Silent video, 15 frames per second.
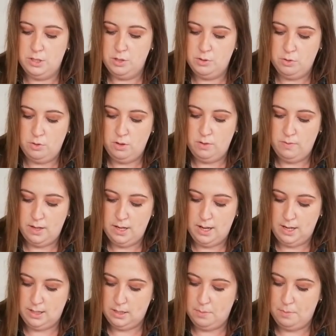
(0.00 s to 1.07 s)
You don't even
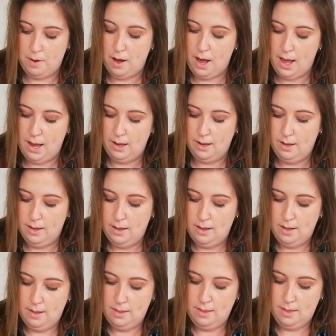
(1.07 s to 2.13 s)
need to buy
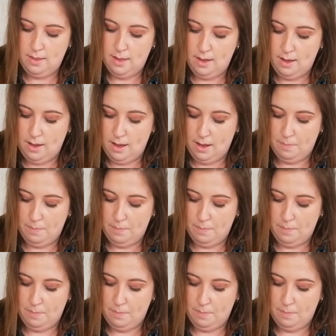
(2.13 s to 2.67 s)
the